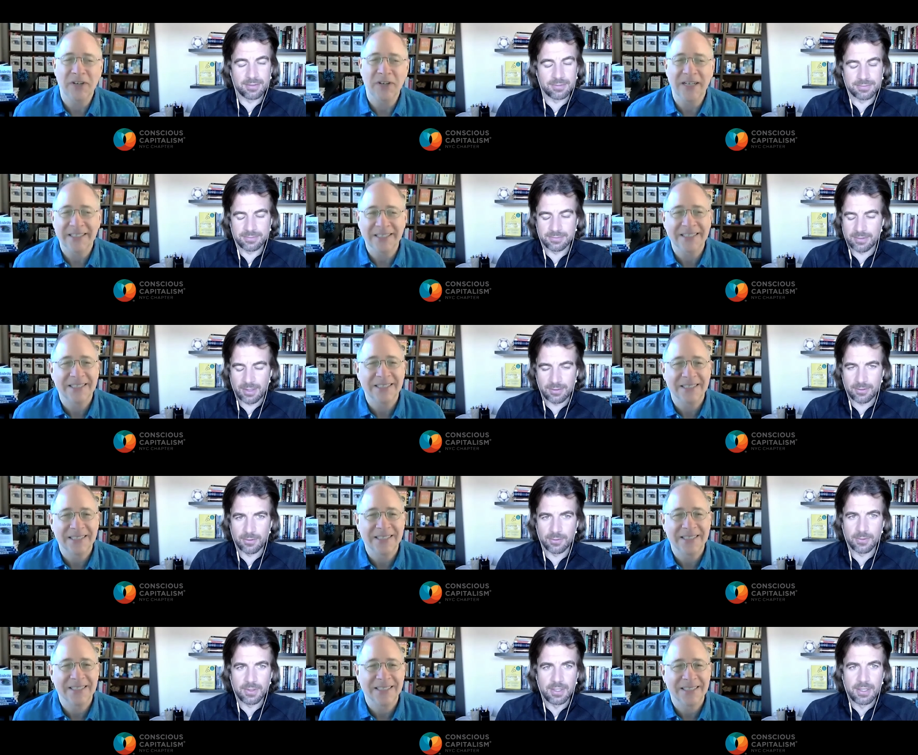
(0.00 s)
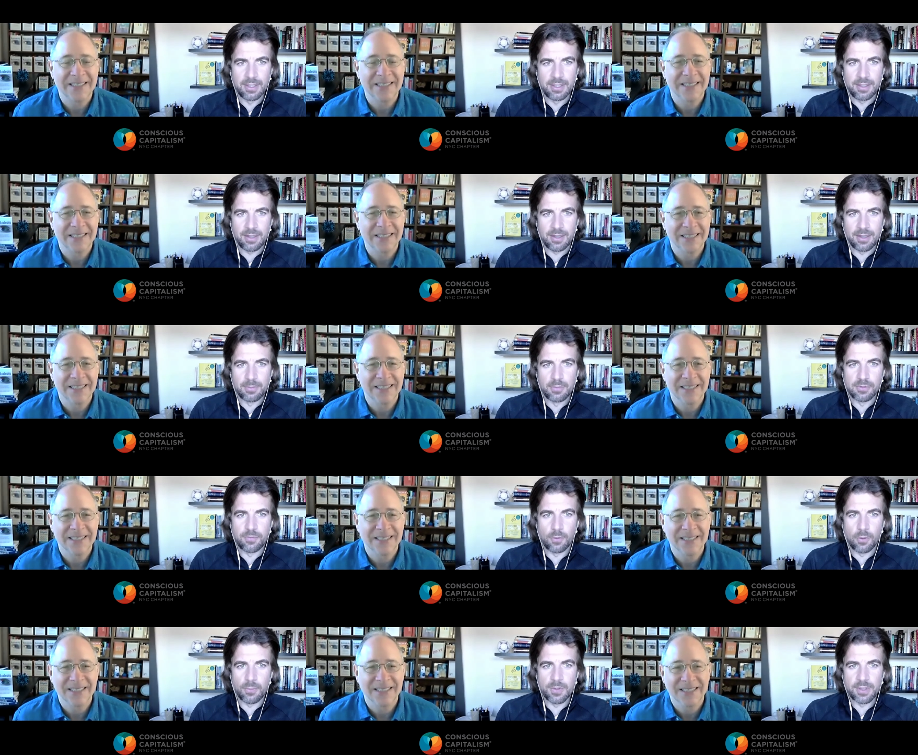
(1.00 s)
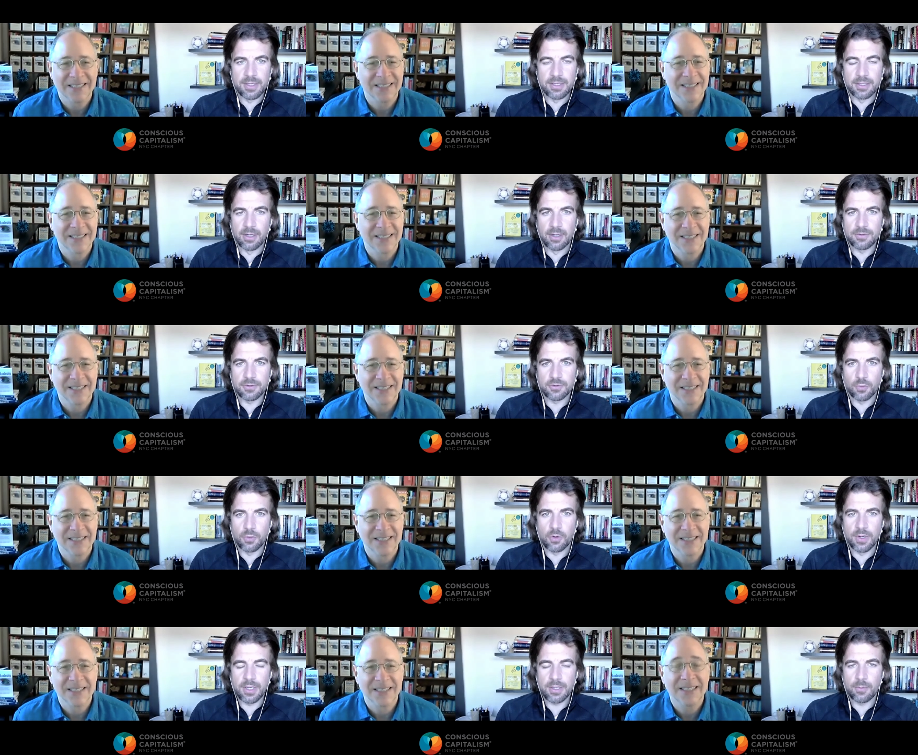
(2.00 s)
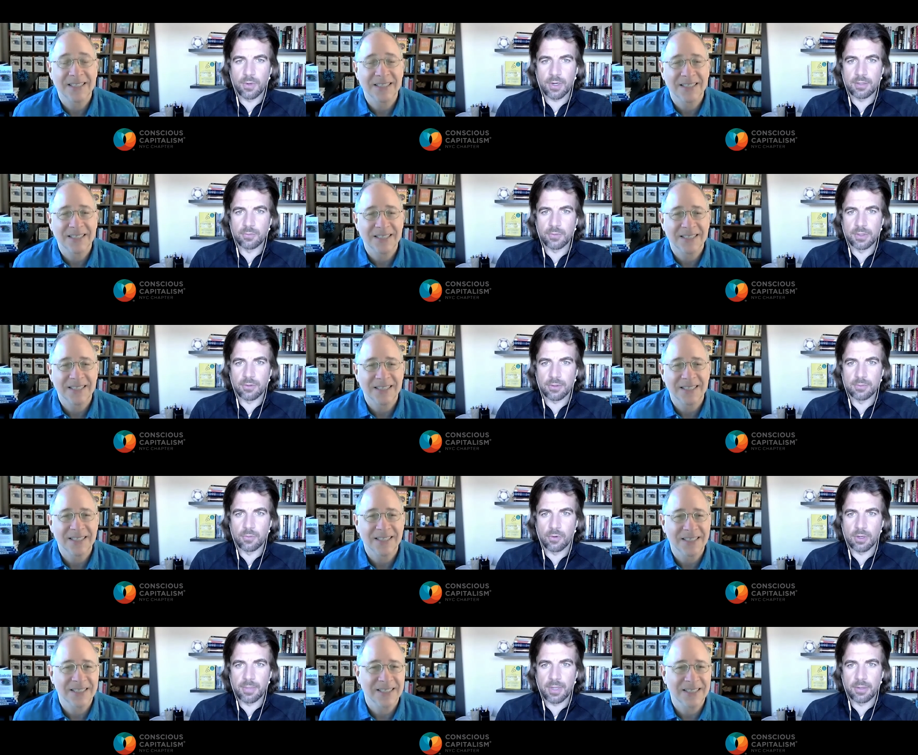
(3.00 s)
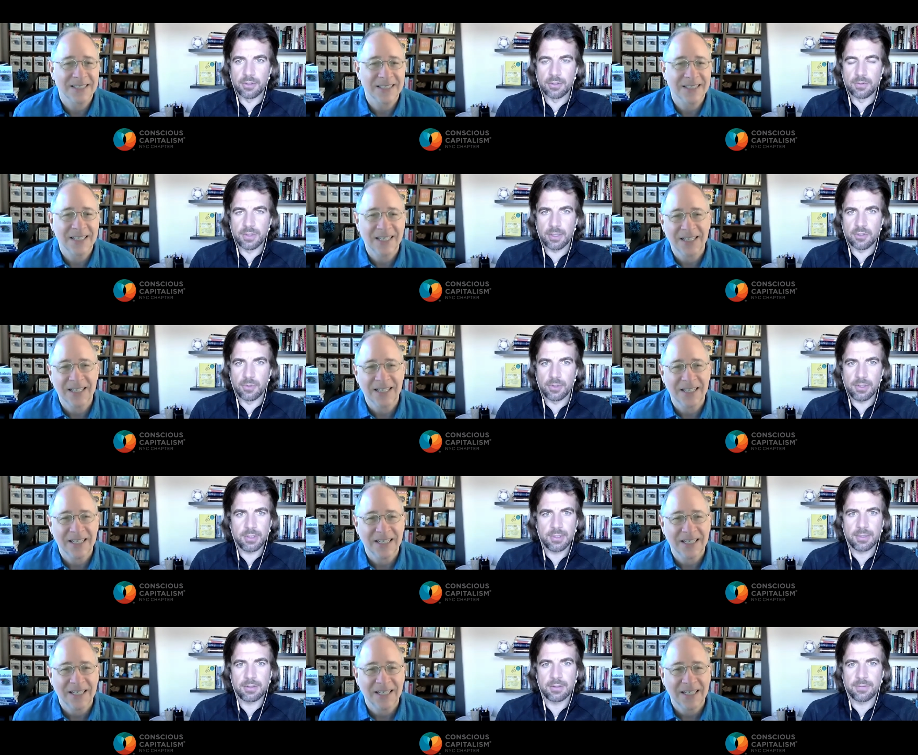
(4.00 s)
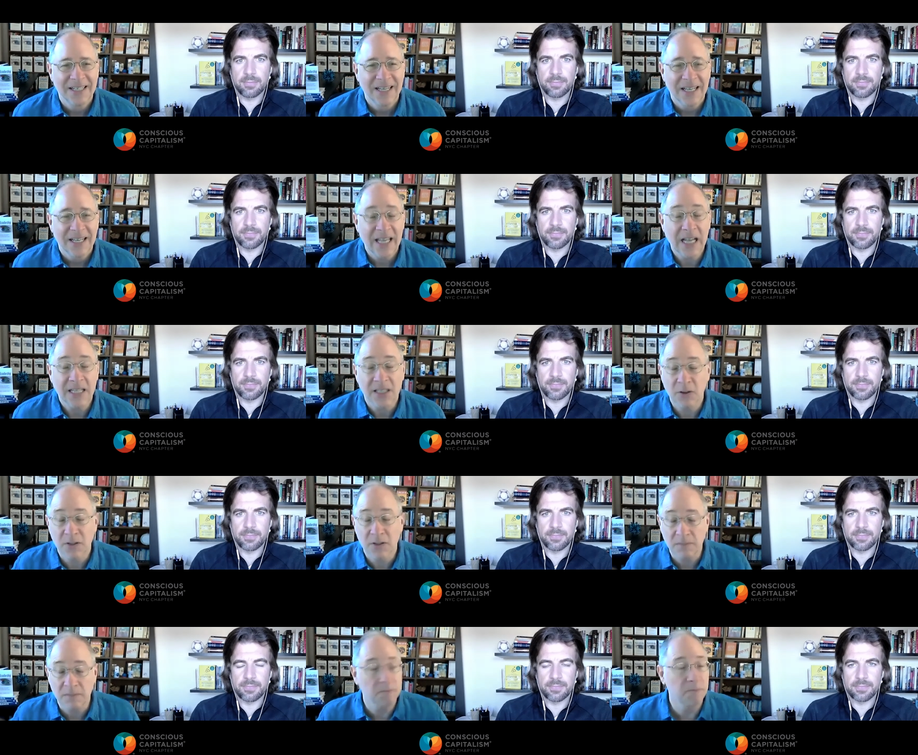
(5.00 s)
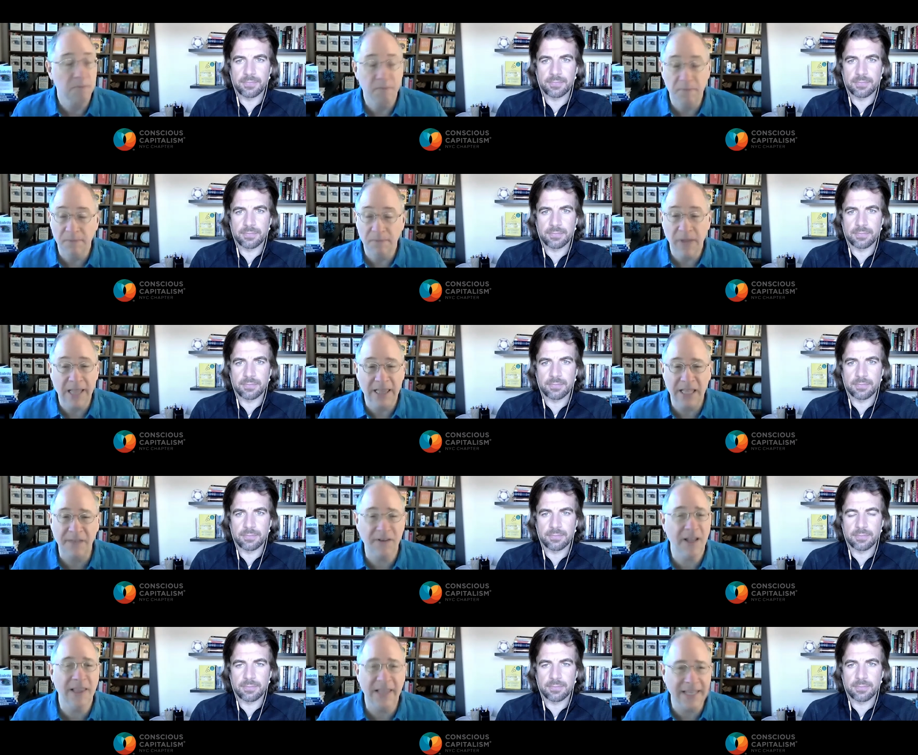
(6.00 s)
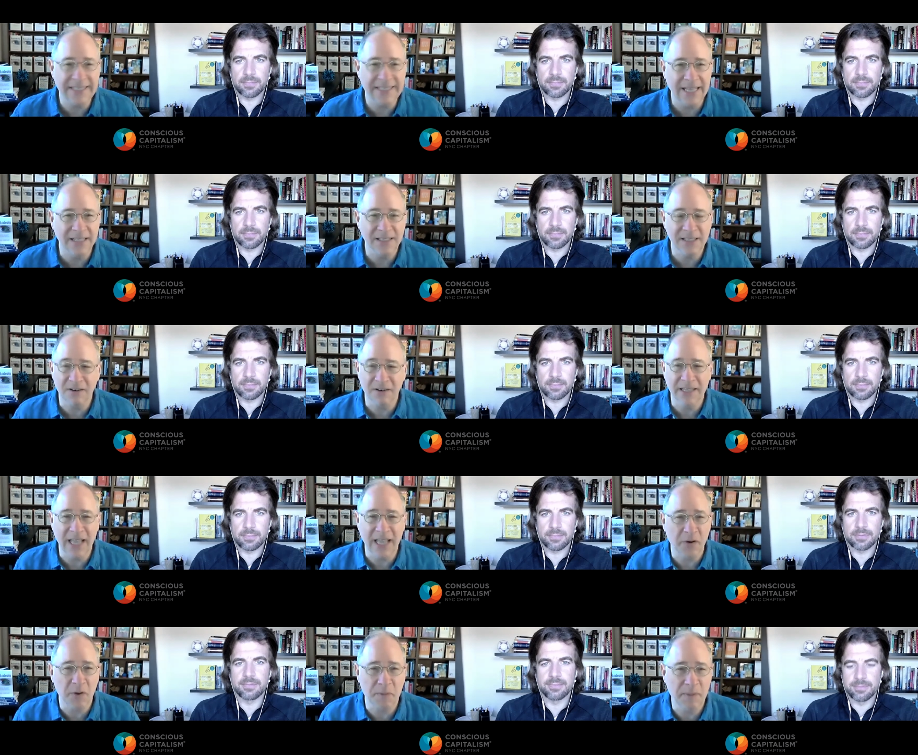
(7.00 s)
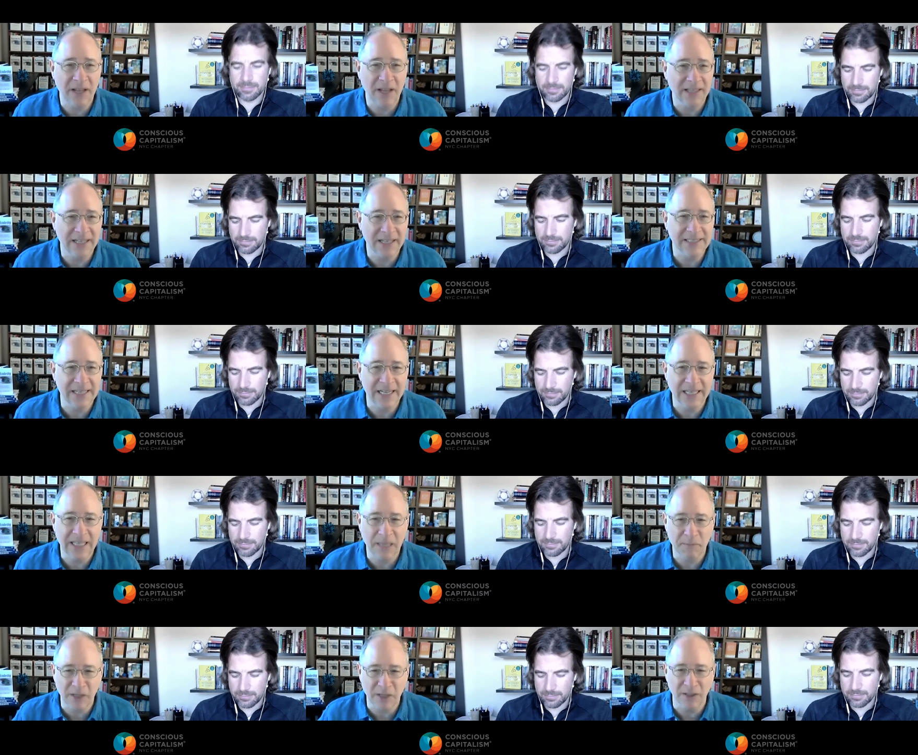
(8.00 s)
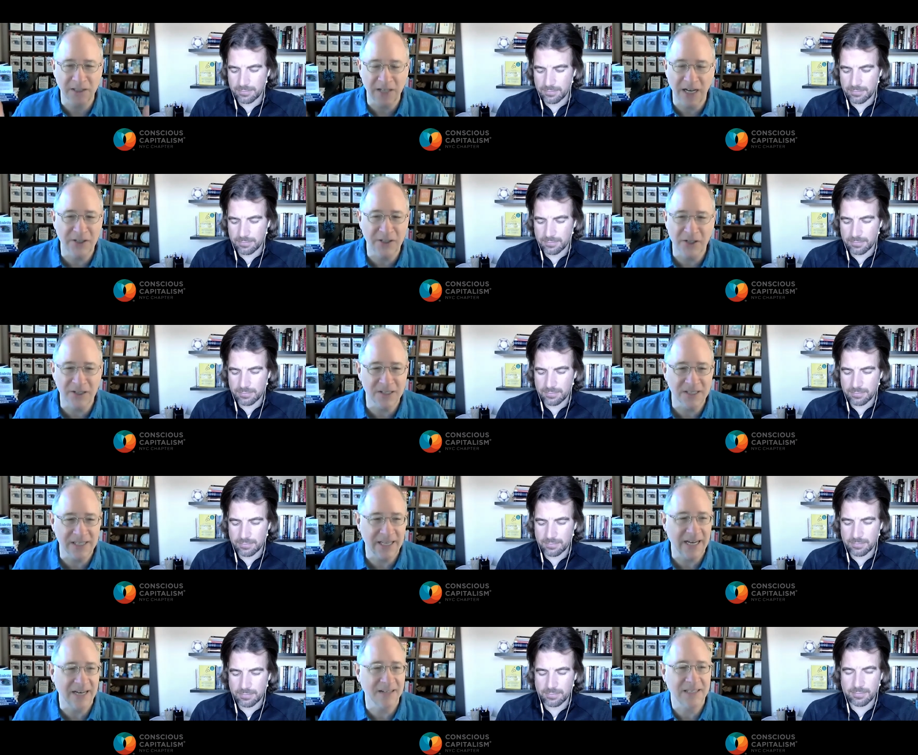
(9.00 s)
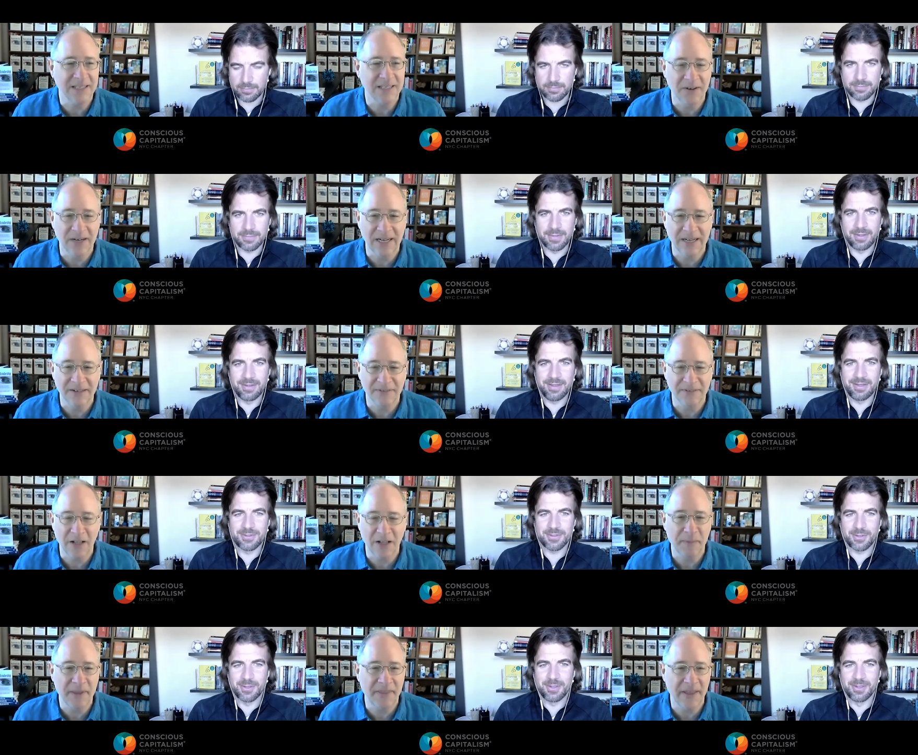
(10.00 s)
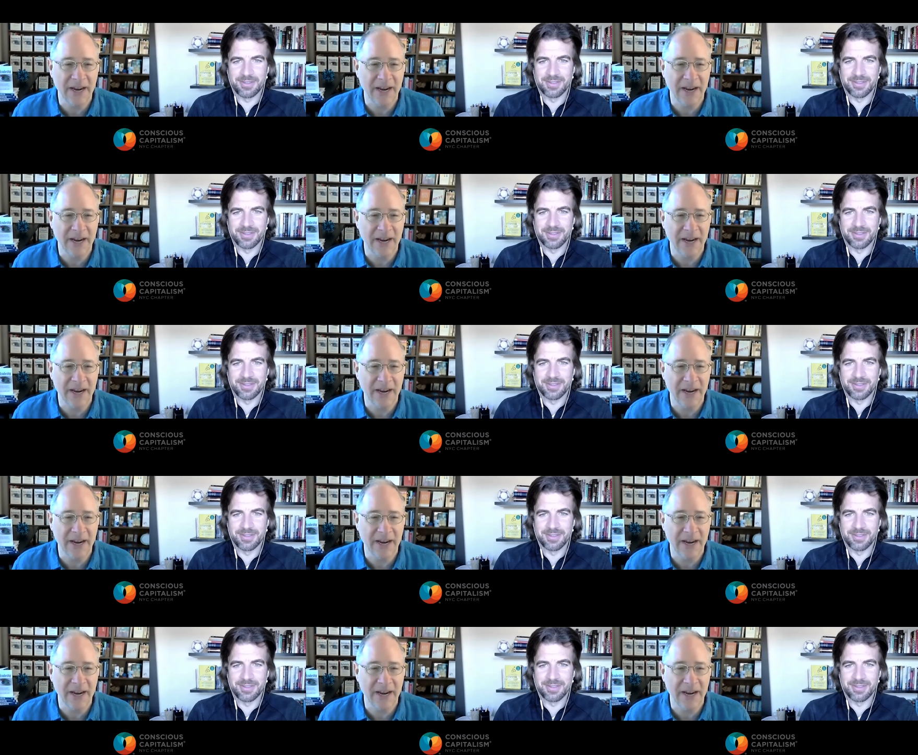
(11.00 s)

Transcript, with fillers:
Speaker 1: fun. thank you. Uh, before we let you go, just real quick, where can we learn more about you and get your book?
Speaker 2: Yeah, so I live on LinkedIn, so connect with me on LinkedIn. I'm the only Todd Cherches there, so uh, follow That's me good. there.